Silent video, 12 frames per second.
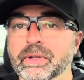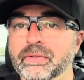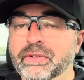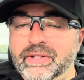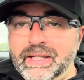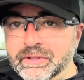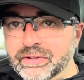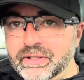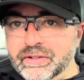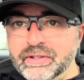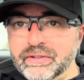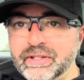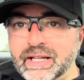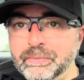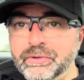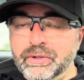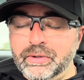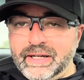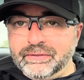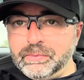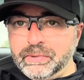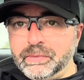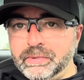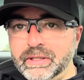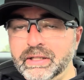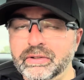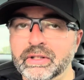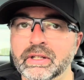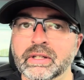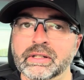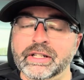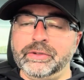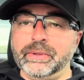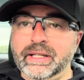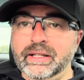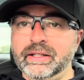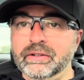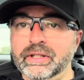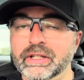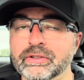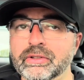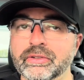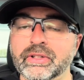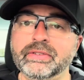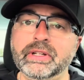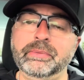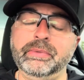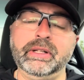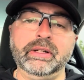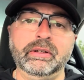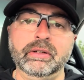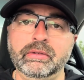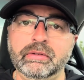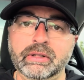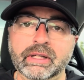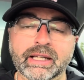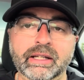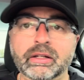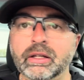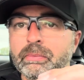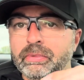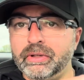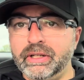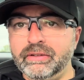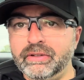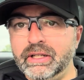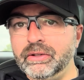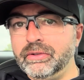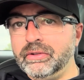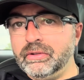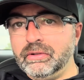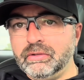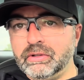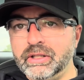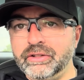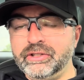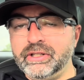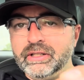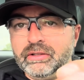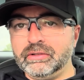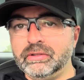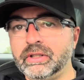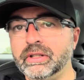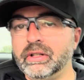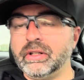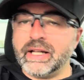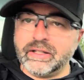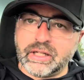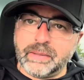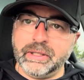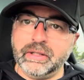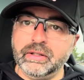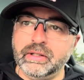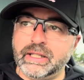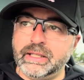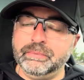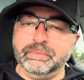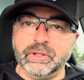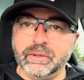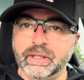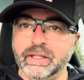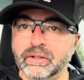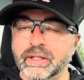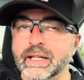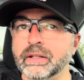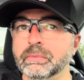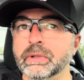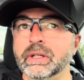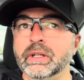You have the same distance to stop, so you have to build the brakes. That's where the anti-rotational stuff comes in. Again, plenty of videos on this channel on that topic. Go ahead and look at them.